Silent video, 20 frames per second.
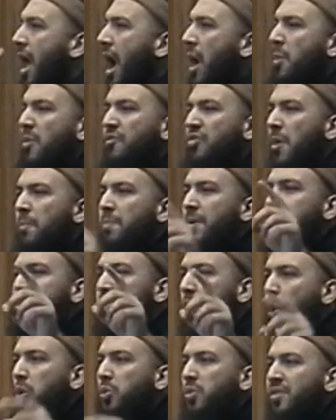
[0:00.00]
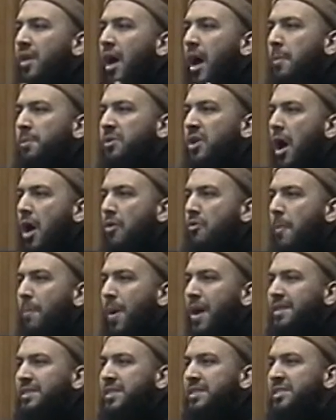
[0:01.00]
And we've not been told whether our
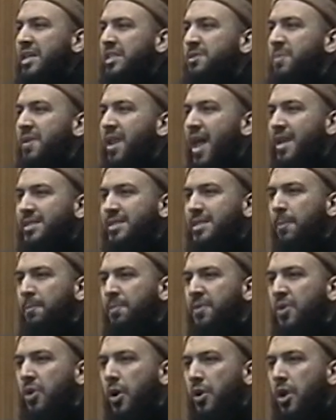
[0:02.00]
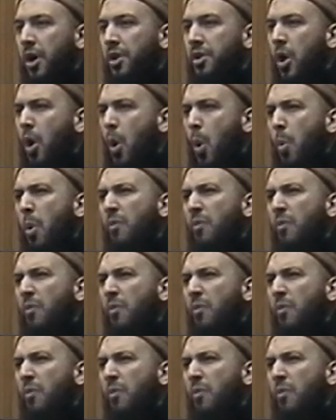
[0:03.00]
repentance has been accepted or not.